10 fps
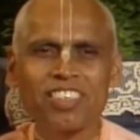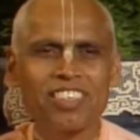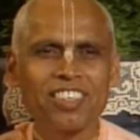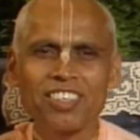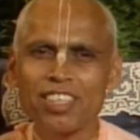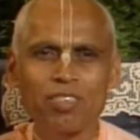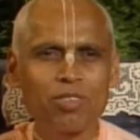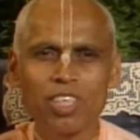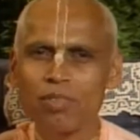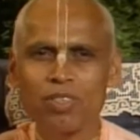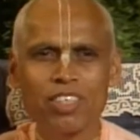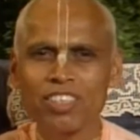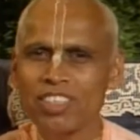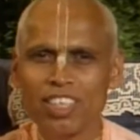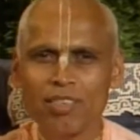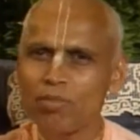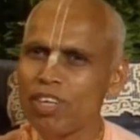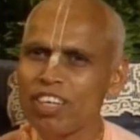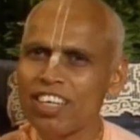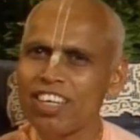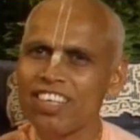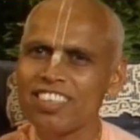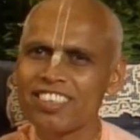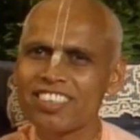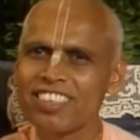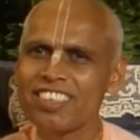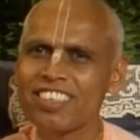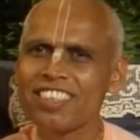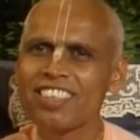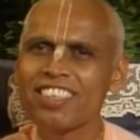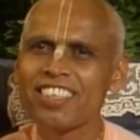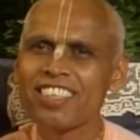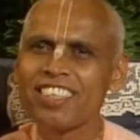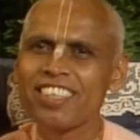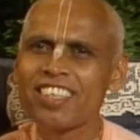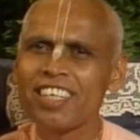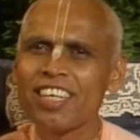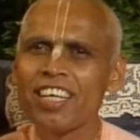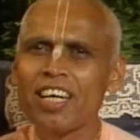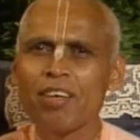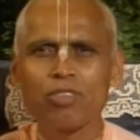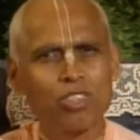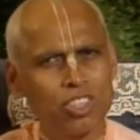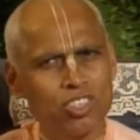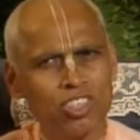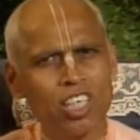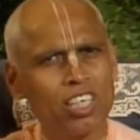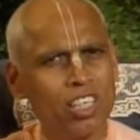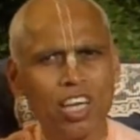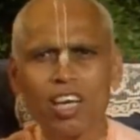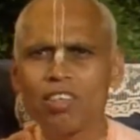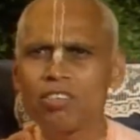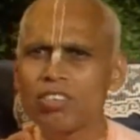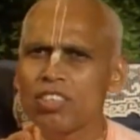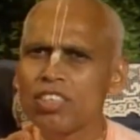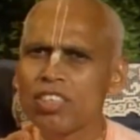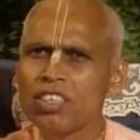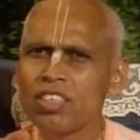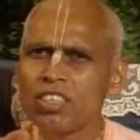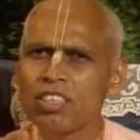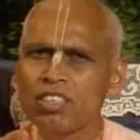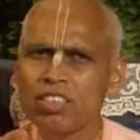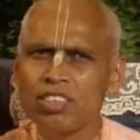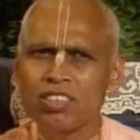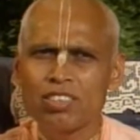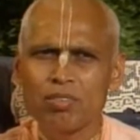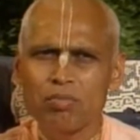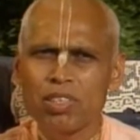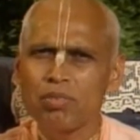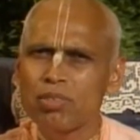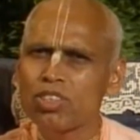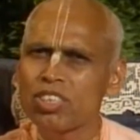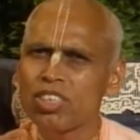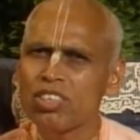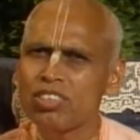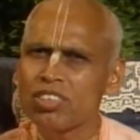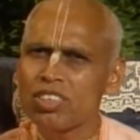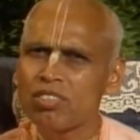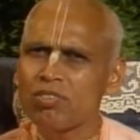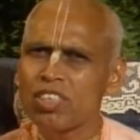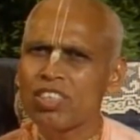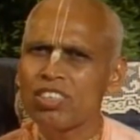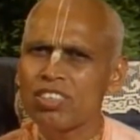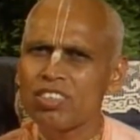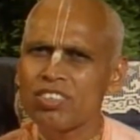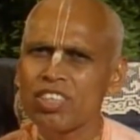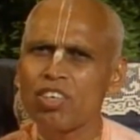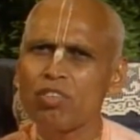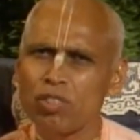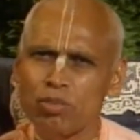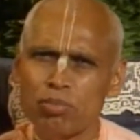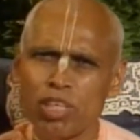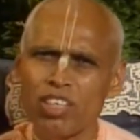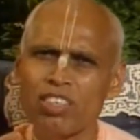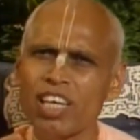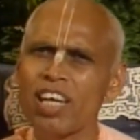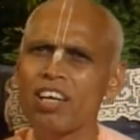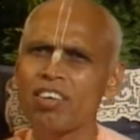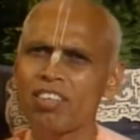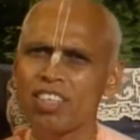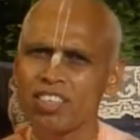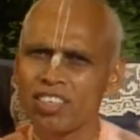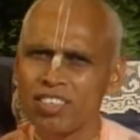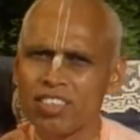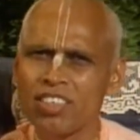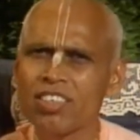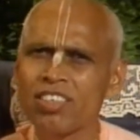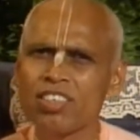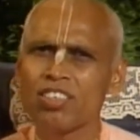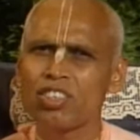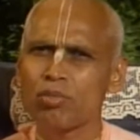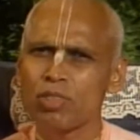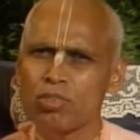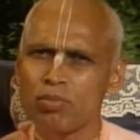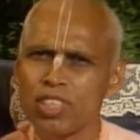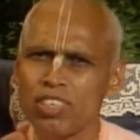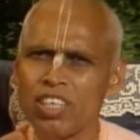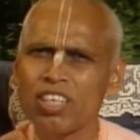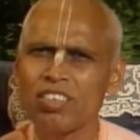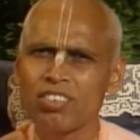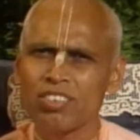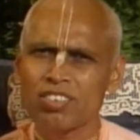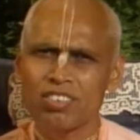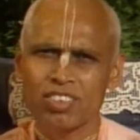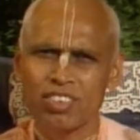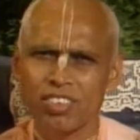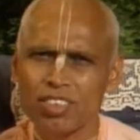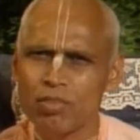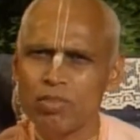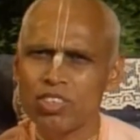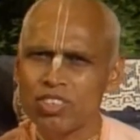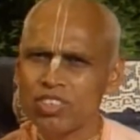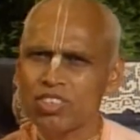he said, what about bullock carts? Because he said how these big machines and vehicles, they always break down, and so much maintenance and so much.